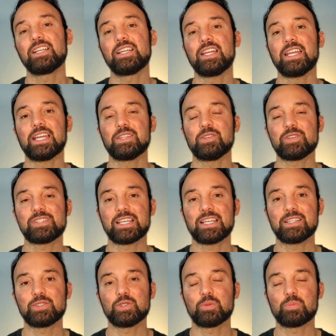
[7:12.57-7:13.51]
and you set
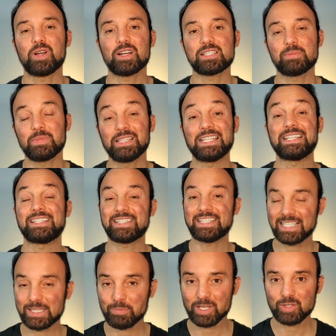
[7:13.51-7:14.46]
it to approximately
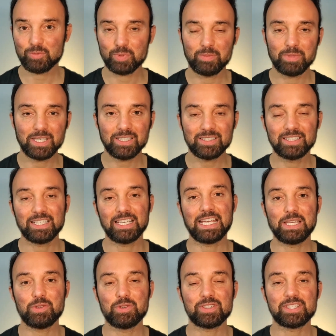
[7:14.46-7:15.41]
six breaths per minute and
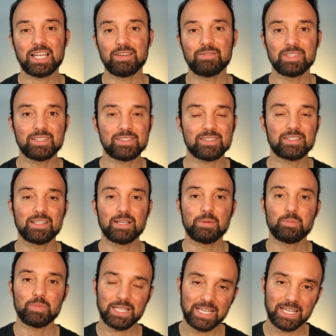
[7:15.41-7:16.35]
you just have this
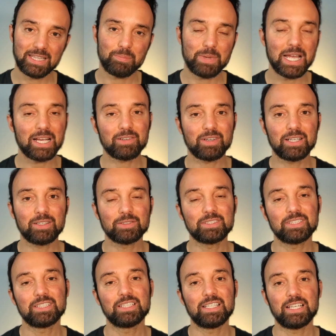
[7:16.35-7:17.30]
playing in the background
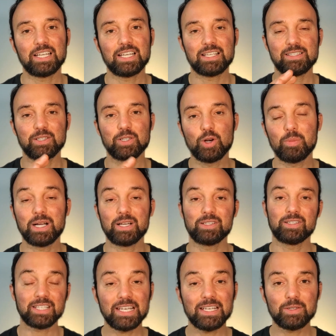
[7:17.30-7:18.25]
as you go about your
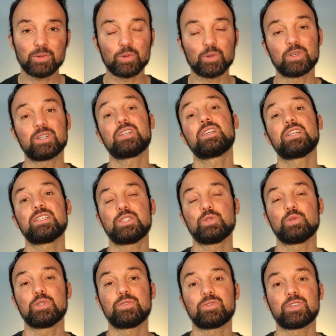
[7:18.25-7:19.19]
day or
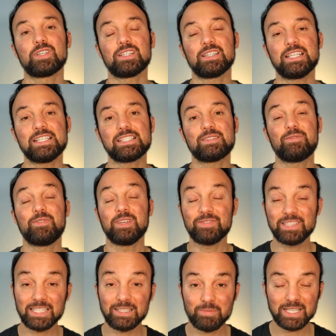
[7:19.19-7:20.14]
do it for at least
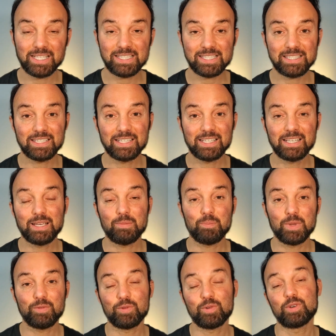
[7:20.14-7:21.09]
15 minutes
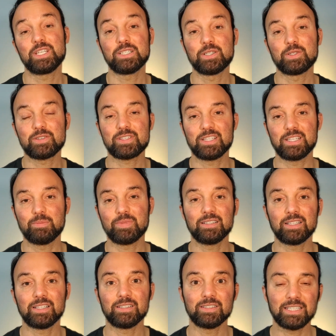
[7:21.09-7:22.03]
before you go to sleep.
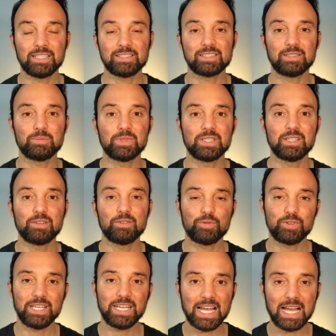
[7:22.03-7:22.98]
I'll link some
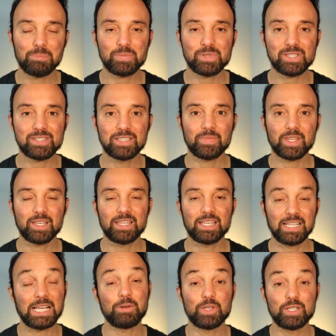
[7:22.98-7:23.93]
free apps that
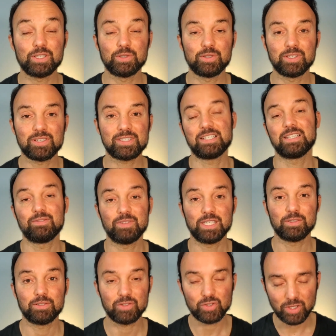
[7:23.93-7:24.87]
allow you to do this in the
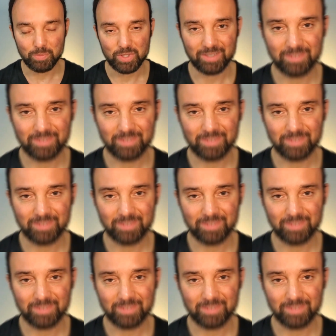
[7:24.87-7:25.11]
video description.